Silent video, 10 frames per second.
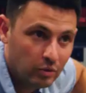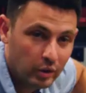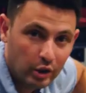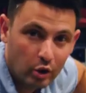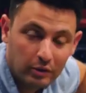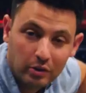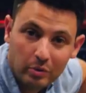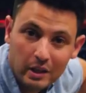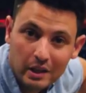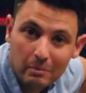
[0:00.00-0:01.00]
Doing over
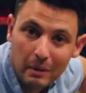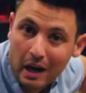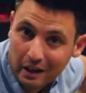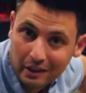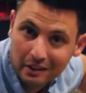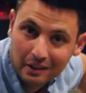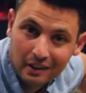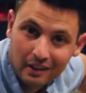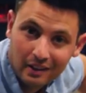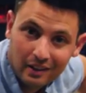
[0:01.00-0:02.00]
3 Mach.
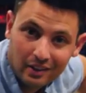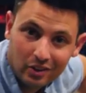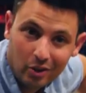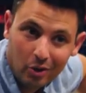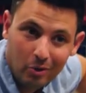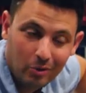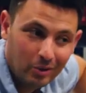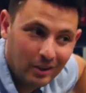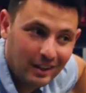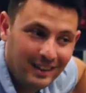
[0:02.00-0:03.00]
So
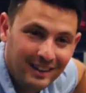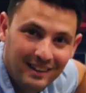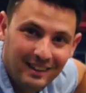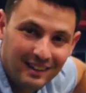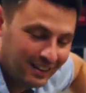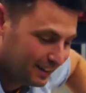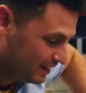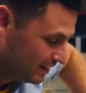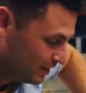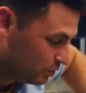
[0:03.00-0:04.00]

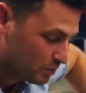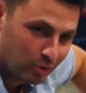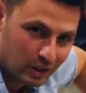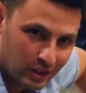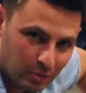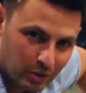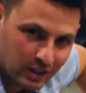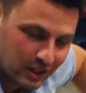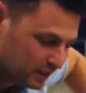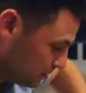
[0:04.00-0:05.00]
it was a pretty
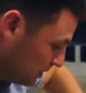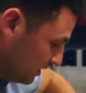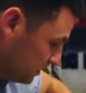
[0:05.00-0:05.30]
customized